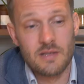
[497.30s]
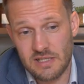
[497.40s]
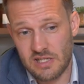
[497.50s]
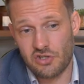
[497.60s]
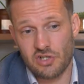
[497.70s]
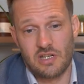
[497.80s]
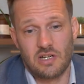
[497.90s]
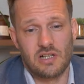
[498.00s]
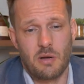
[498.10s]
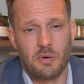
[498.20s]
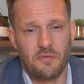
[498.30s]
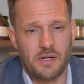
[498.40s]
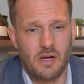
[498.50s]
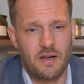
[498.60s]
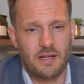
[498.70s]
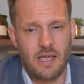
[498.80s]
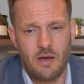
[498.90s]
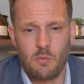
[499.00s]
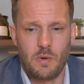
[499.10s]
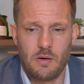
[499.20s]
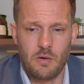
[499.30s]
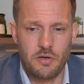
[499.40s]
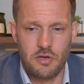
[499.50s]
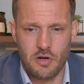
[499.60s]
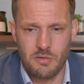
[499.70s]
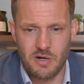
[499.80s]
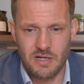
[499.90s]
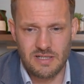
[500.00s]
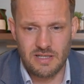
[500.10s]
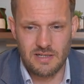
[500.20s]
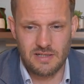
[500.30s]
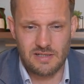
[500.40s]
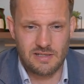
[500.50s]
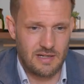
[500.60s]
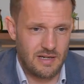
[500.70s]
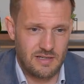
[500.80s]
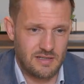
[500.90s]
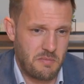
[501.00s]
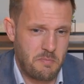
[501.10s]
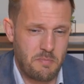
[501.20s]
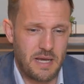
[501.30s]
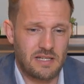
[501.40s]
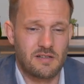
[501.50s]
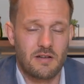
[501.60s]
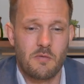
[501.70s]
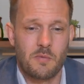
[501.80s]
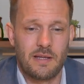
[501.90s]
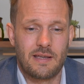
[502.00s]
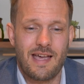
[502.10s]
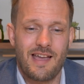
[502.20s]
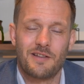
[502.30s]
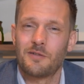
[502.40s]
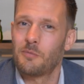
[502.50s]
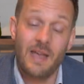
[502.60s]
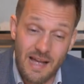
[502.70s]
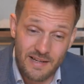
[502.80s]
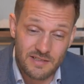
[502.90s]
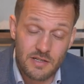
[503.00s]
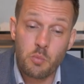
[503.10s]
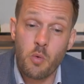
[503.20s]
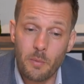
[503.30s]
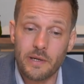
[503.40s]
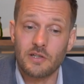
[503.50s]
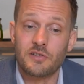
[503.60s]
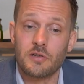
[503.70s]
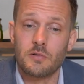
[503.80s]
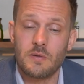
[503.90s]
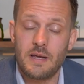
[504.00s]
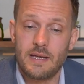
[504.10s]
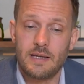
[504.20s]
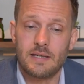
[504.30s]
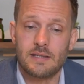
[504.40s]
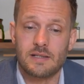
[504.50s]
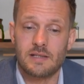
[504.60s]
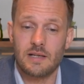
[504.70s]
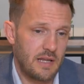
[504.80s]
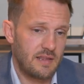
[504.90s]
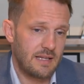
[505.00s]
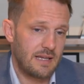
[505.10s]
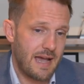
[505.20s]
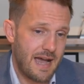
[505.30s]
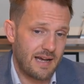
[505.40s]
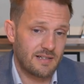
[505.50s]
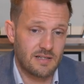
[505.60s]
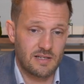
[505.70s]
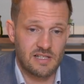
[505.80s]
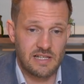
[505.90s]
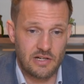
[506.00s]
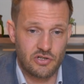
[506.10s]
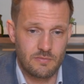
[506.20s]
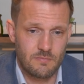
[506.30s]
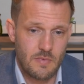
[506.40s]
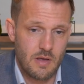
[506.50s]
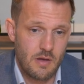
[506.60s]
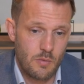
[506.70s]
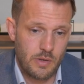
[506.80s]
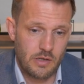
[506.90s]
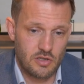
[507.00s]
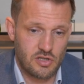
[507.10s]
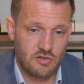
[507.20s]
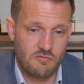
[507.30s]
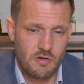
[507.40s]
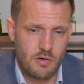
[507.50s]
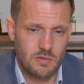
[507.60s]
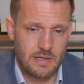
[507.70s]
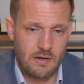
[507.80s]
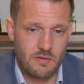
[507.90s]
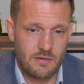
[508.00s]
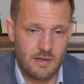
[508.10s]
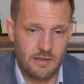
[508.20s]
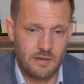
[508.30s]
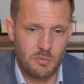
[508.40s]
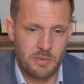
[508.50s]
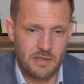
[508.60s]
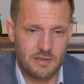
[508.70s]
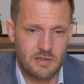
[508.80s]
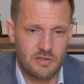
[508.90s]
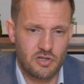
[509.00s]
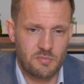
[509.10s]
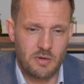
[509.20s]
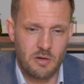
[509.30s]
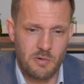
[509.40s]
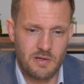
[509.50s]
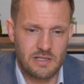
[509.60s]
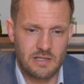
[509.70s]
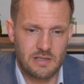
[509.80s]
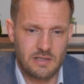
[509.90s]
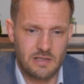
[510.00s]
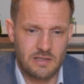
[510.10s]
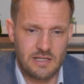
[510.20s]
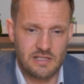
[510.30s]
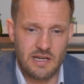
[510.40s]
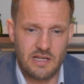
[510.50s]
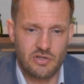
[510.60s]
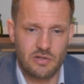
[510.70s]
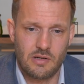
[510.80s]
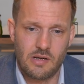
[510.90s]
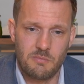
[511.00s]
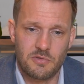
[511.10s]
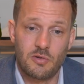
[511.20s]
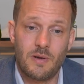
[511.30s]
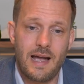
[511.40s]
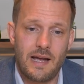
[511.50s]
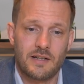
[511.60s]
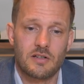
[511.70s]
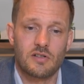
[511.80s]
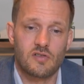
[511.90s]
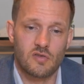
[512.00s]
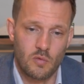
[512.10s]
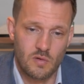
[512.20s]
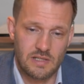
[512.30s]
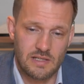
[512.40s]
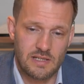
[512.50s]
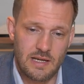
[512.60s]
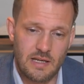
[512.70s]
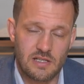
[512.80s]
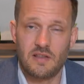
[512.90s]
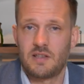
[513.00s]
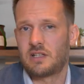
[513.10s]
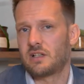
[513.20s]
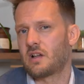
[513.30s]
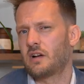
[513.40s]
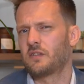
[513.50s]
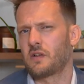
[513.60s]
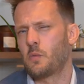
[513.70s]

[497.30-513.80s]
this is just an example of a client account. We'll anonymize this as best we can. And what we're gonna do is, in the ad section, we're gonna scroll down a little bit just below where it says destination and come to ad sources here. So this is kind of